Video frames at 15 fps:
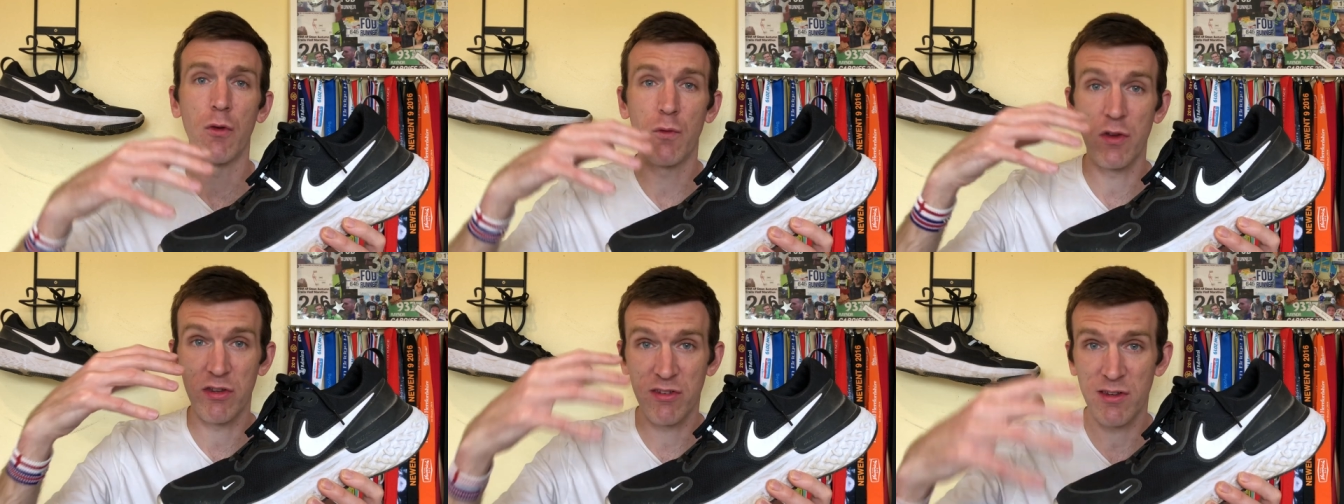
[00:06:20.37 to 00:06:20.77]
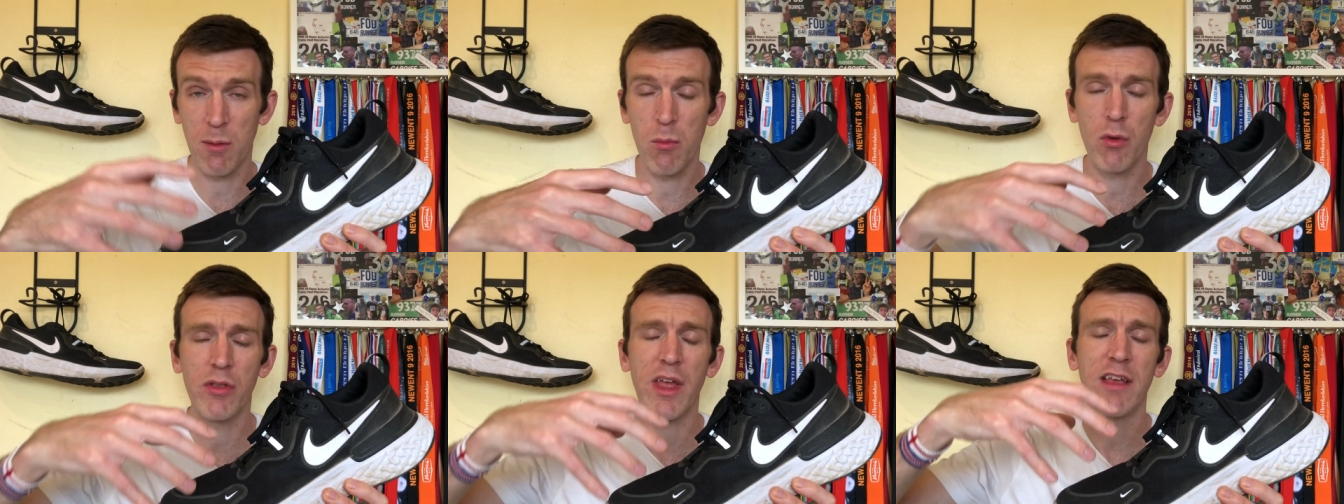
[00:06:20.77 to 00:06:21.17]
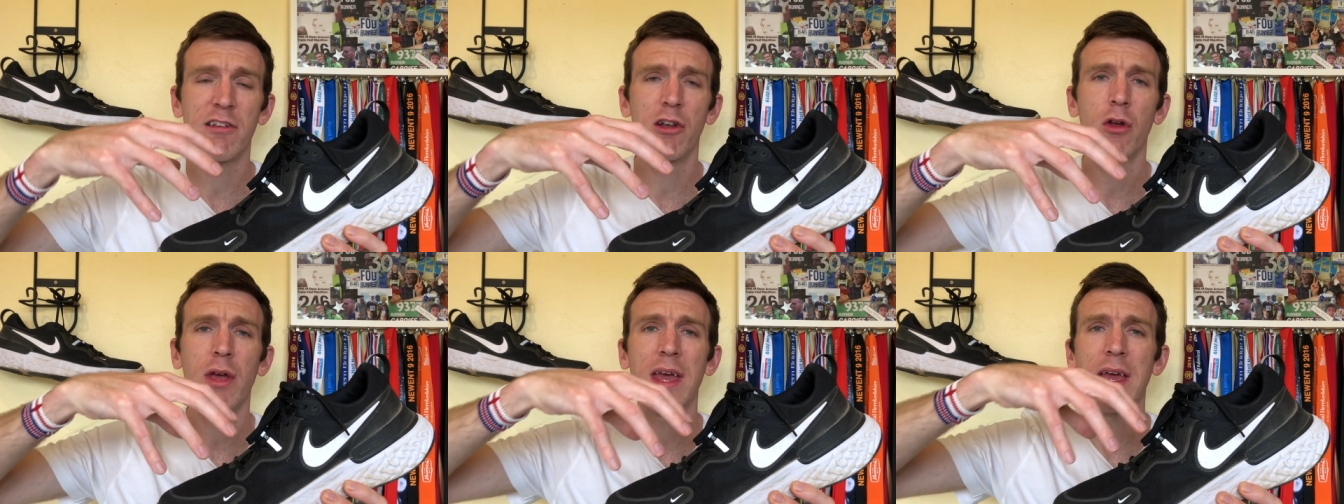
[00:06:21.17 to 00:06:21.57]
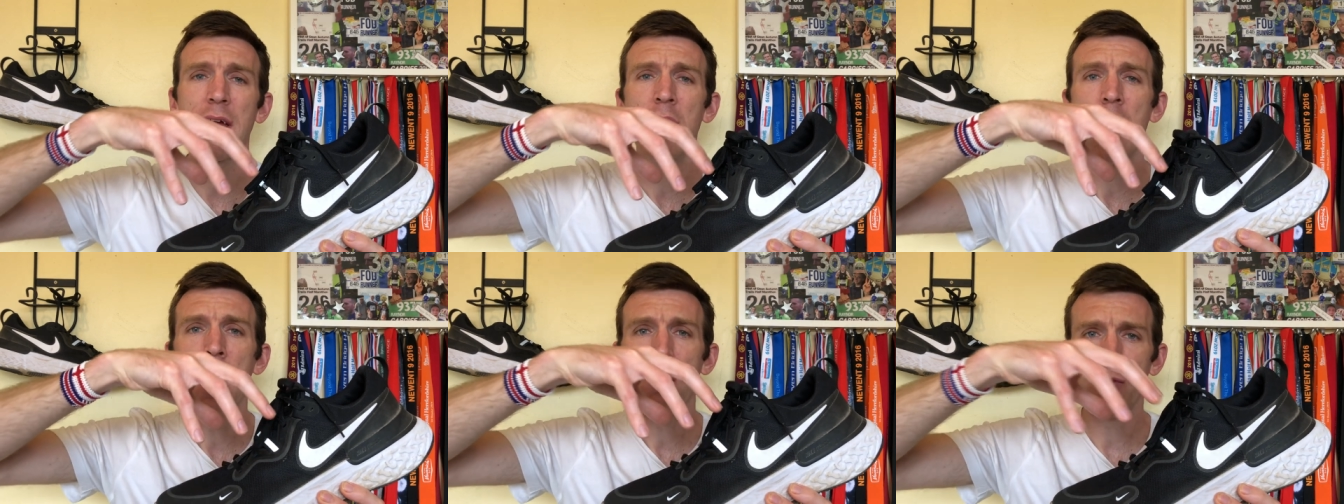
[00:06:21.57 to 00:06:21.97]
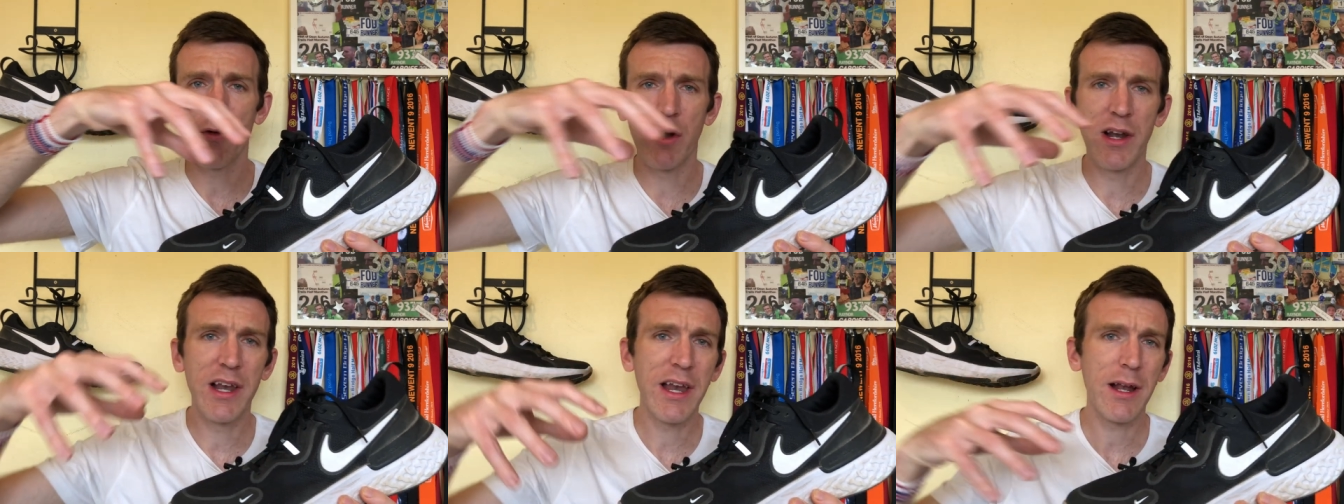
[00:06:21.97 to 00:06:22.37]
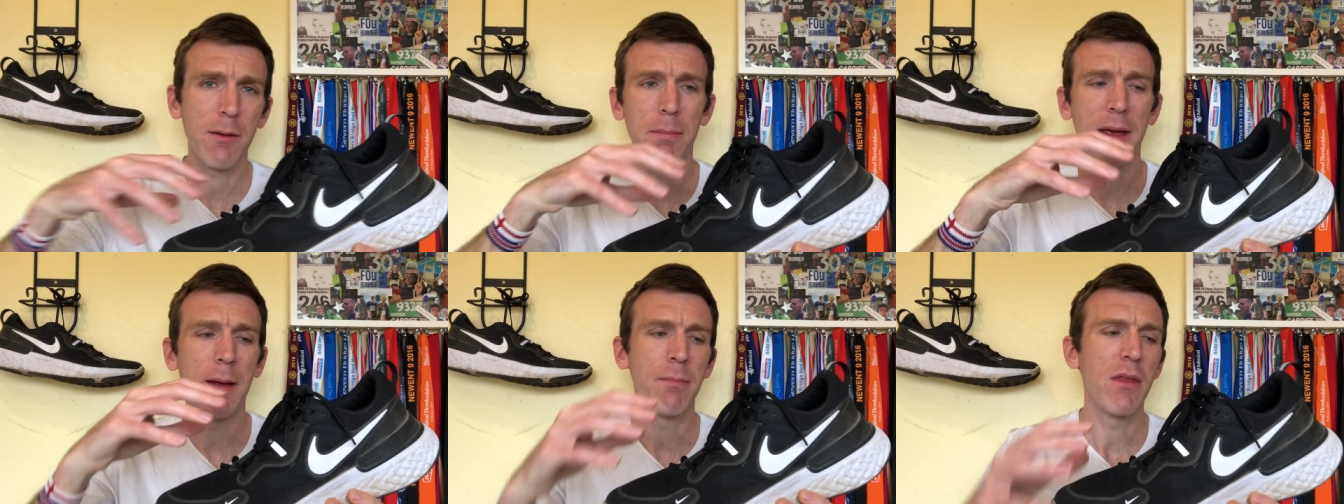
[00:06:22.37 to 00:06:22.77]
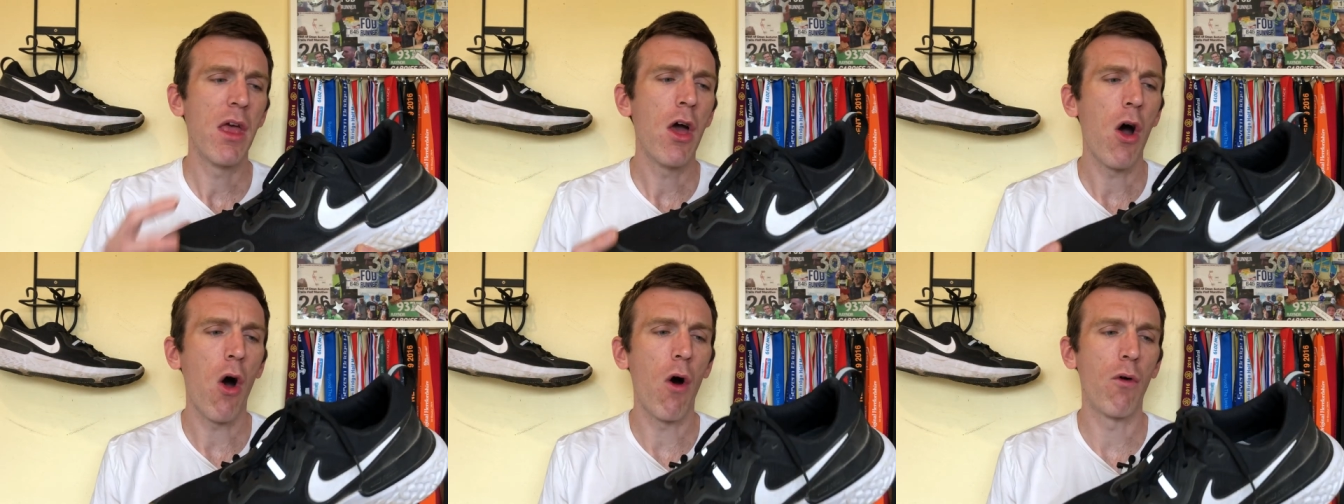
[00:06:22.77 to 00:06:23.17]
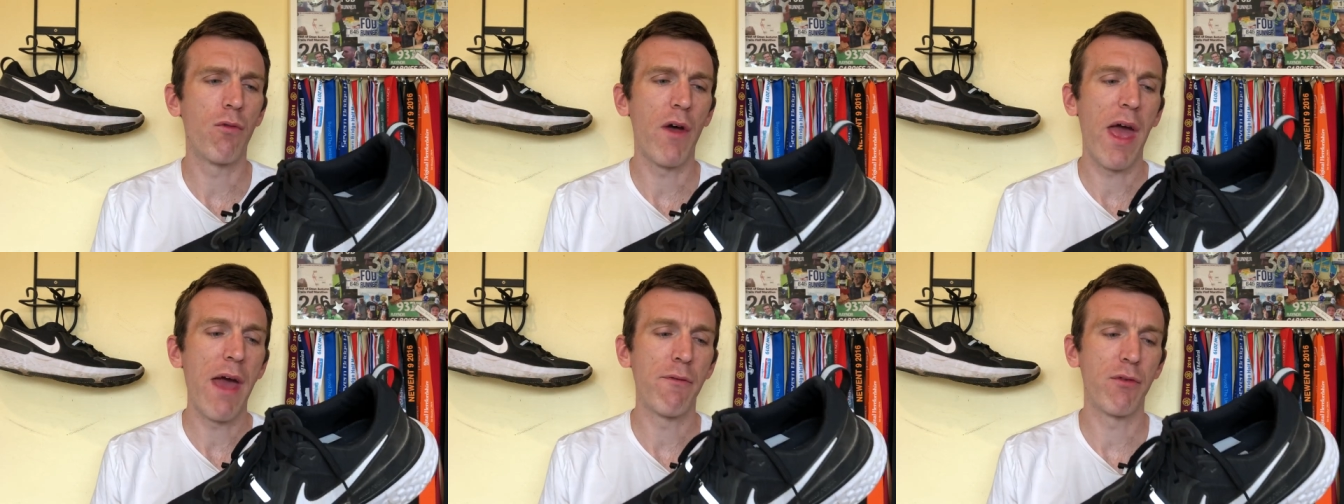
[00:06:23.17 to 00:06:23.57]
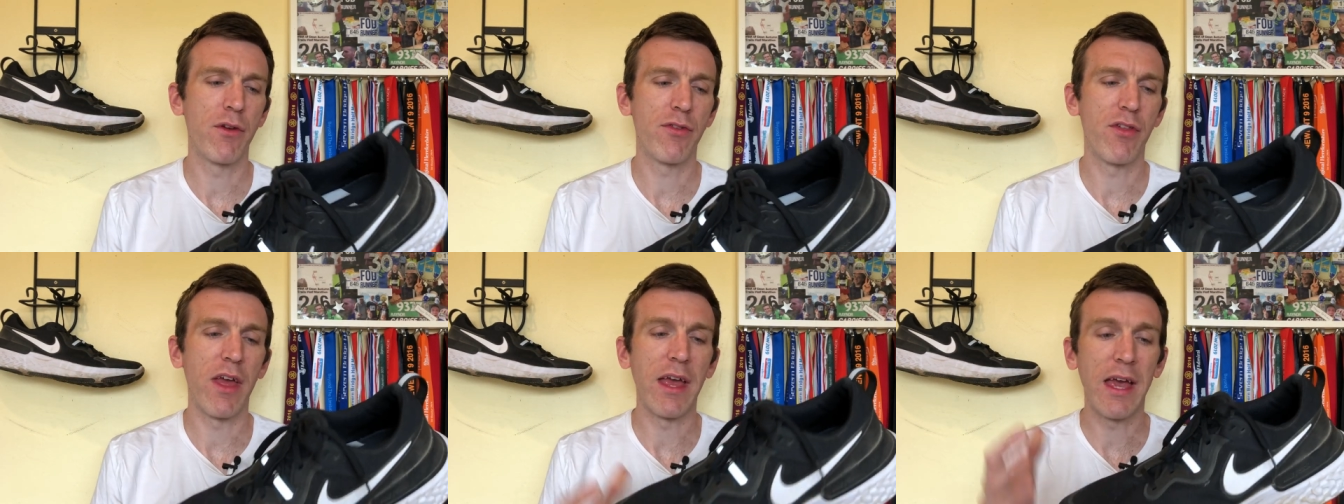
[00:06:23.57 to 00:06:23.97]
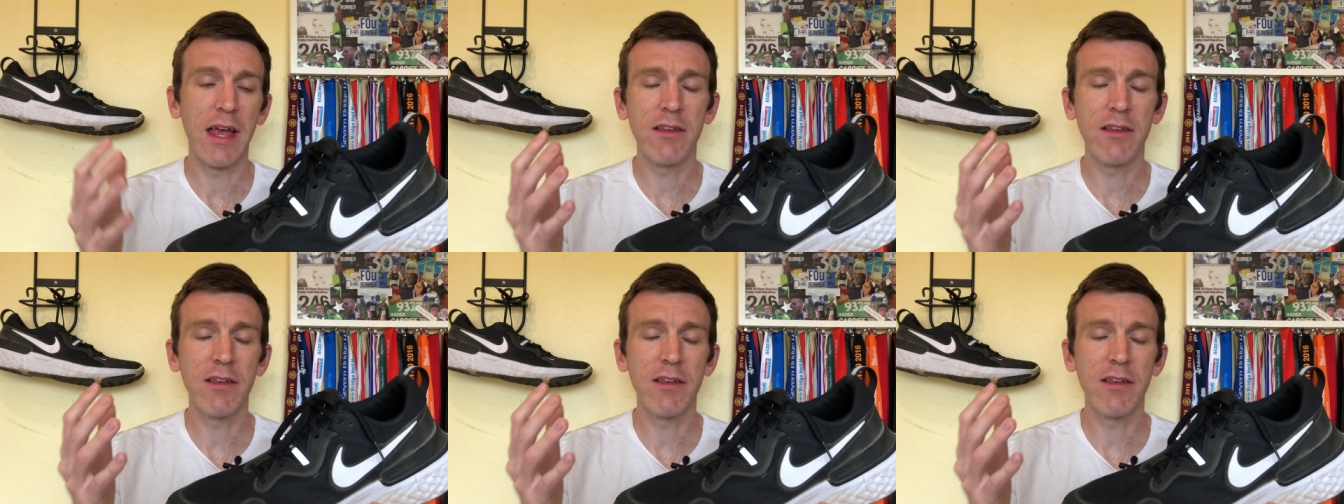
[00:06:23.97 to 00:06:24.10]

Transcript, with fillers: for someone that is looking for a little bit of everything.